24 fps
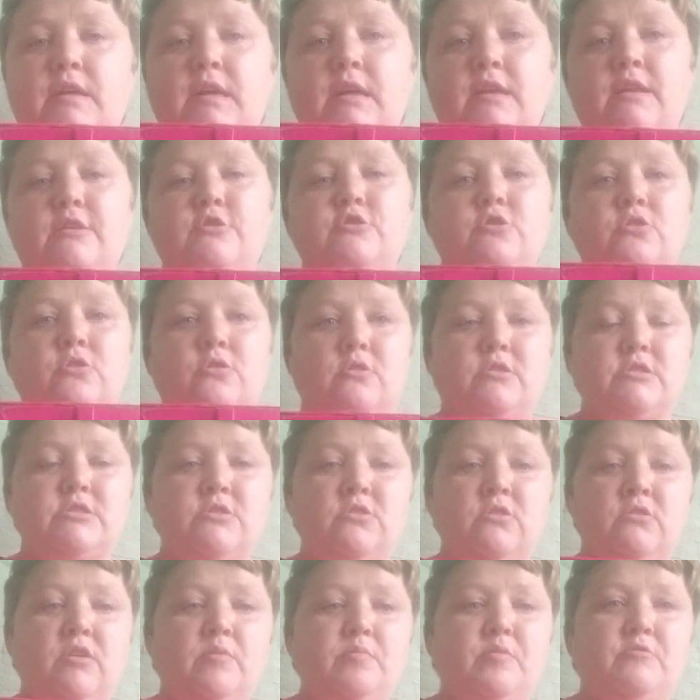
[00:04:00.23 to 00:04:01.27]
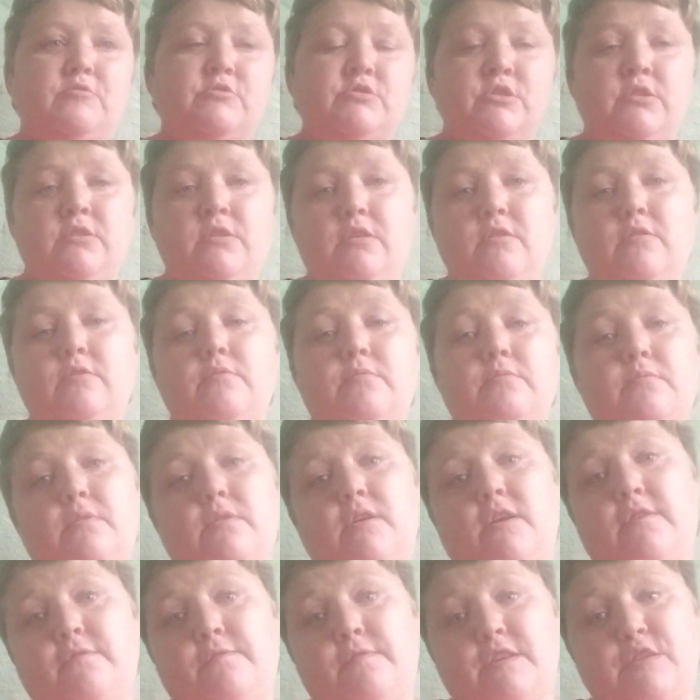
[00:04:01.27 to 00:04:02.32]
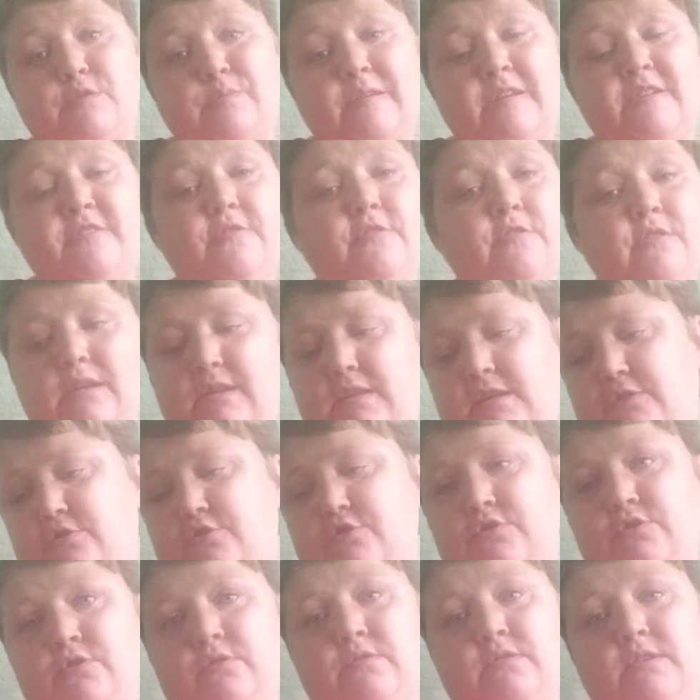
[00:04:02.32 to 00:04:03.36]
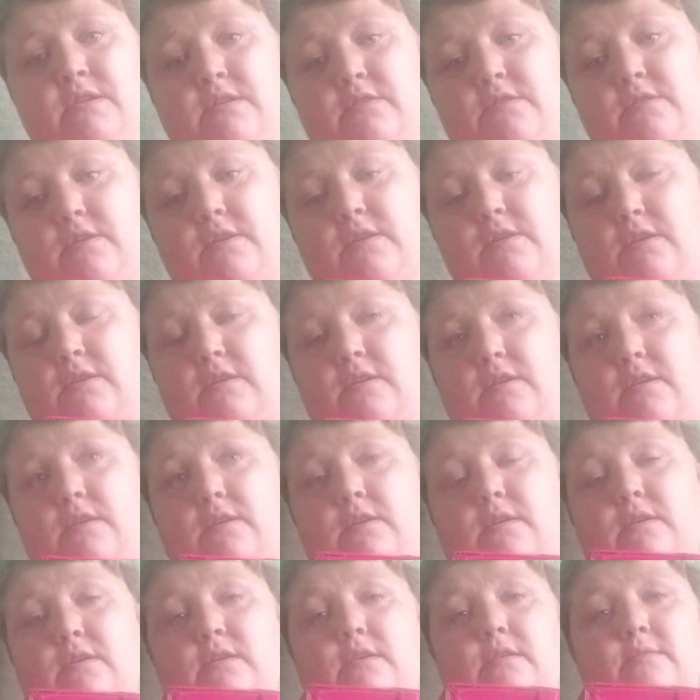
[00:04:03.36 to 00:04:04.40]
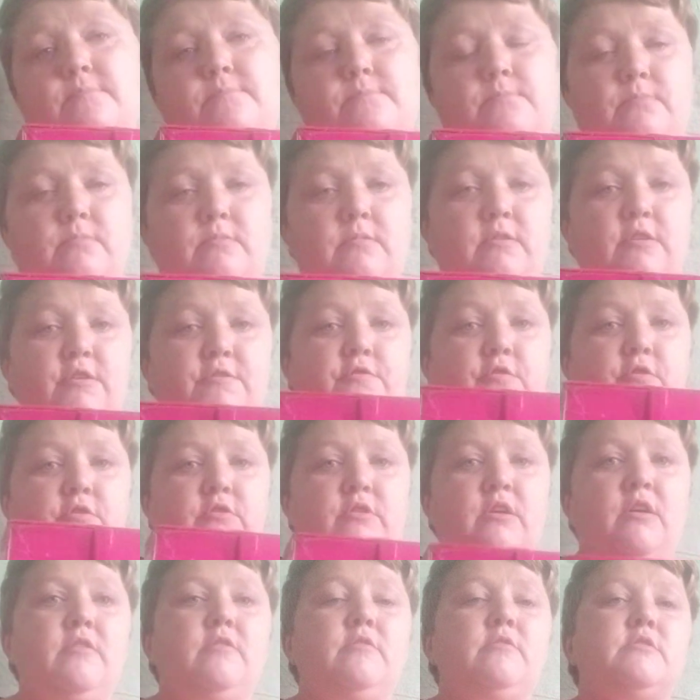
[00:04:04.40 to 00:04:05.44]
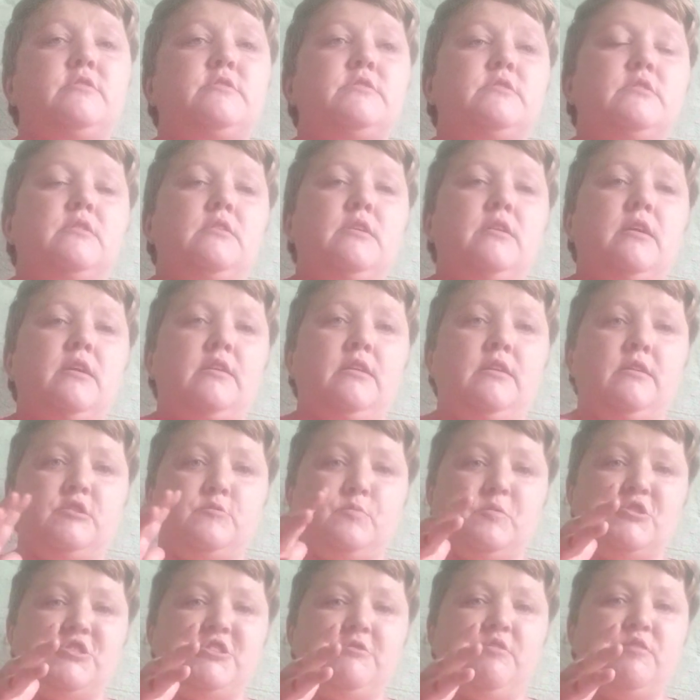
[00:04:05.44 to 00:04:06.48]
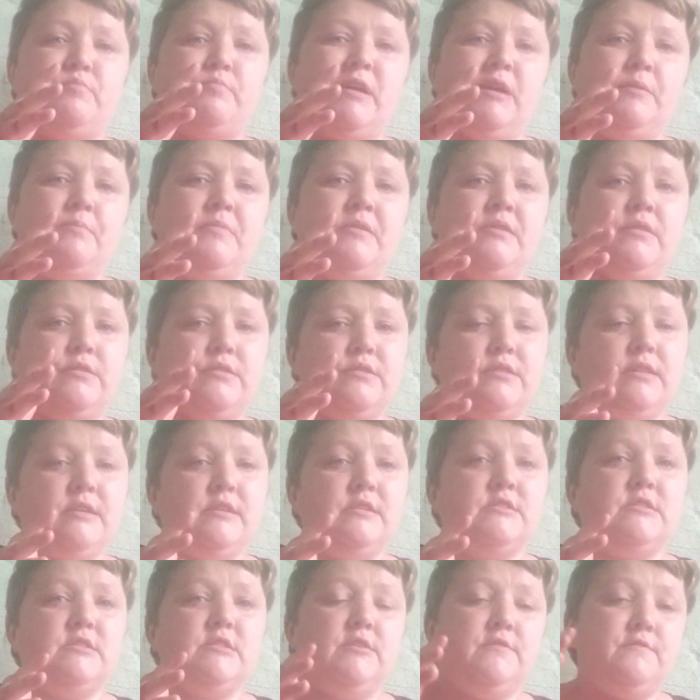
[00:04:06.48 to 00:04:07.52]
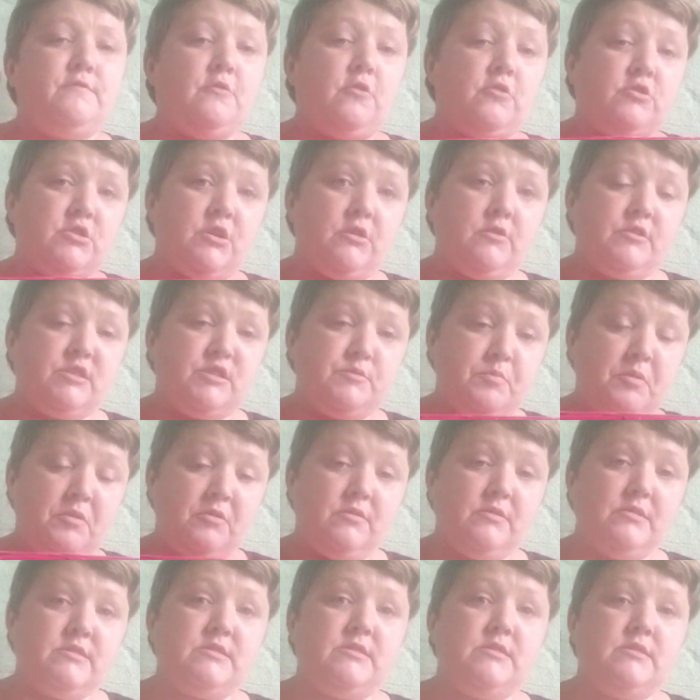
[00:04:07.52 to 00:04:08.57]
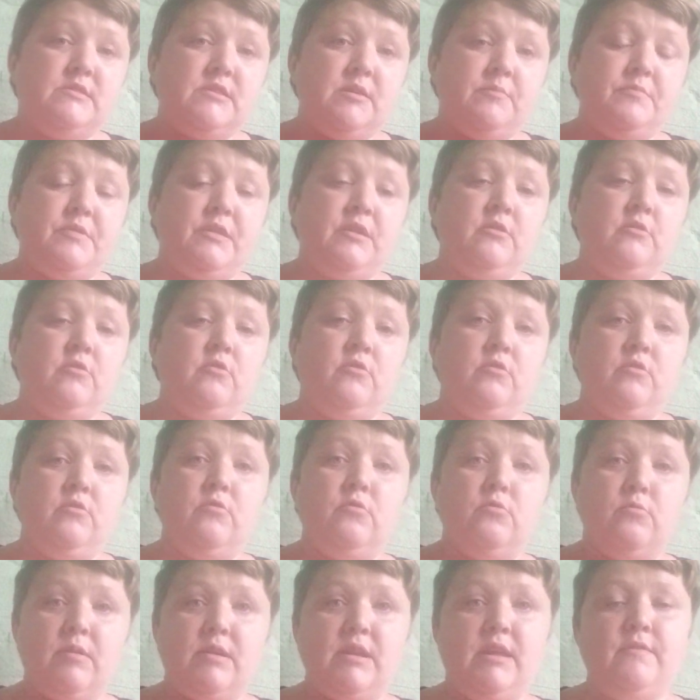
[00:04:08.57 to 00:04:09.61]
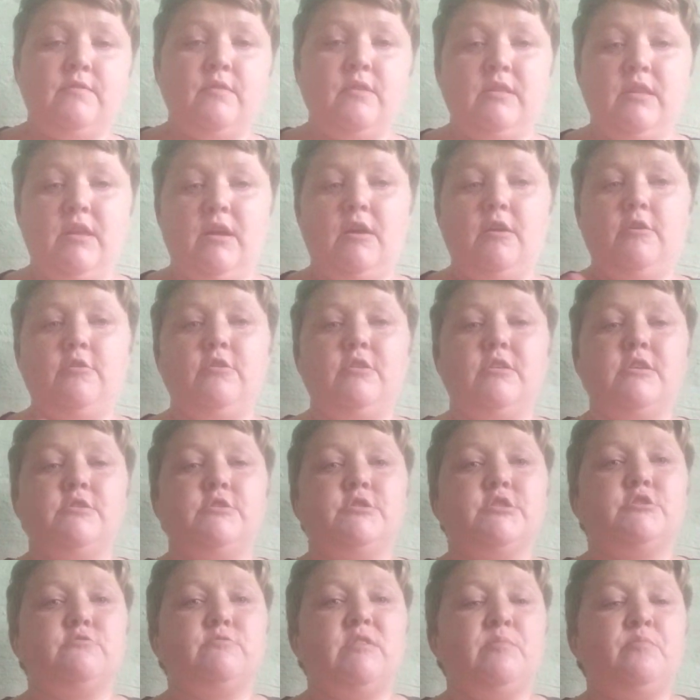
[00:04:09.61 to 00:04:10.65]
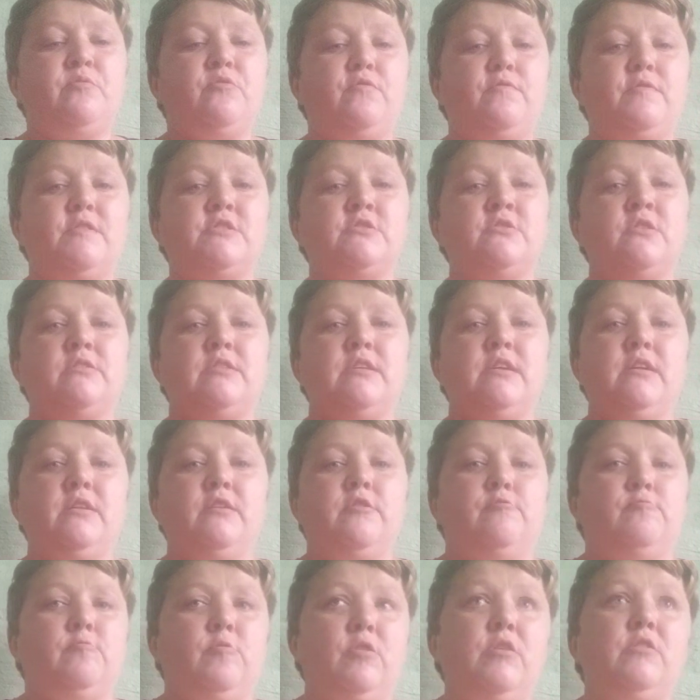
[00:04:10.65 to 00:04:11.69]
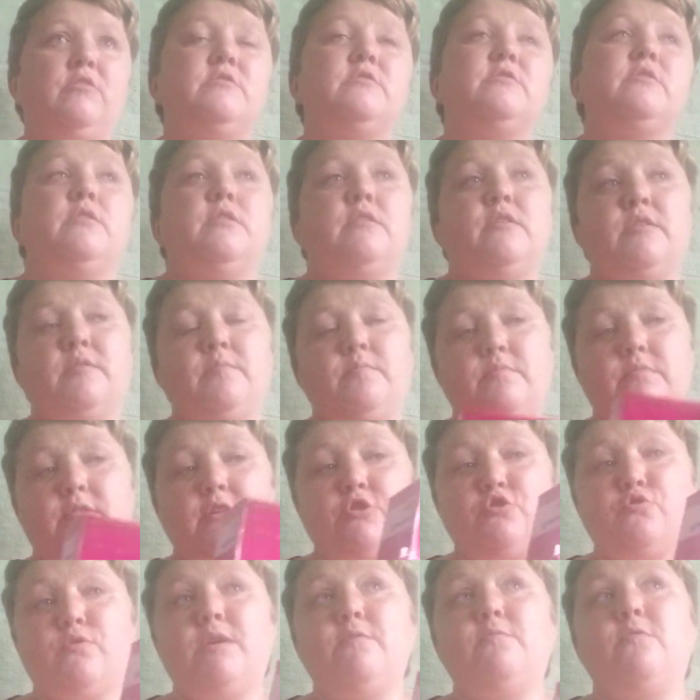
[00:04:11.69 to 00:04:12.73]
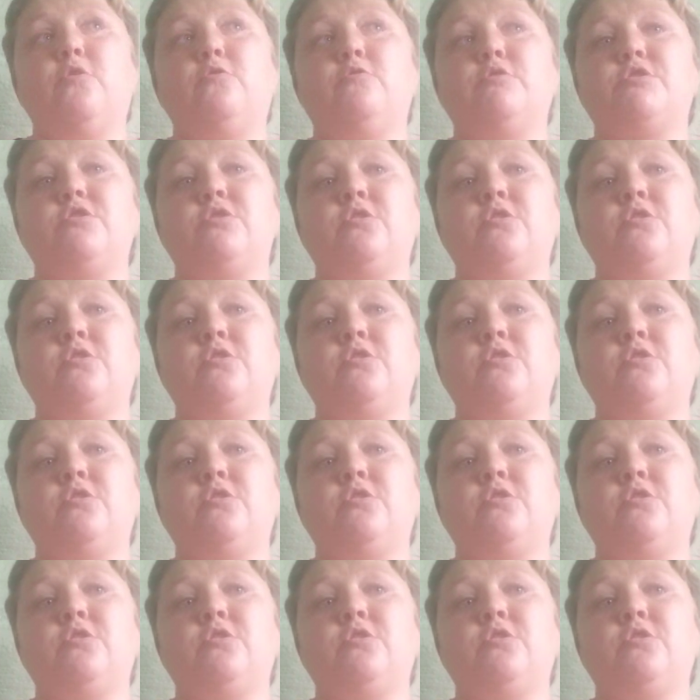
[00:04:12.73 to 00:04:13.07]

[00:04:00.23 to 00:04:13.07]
get it to last longer, because you know, I've explained earlier to you that if you don't, and especially with paper and things, if your child spills something on or whatever, now you can just wipe it off. It's not the end of the world. The toy will also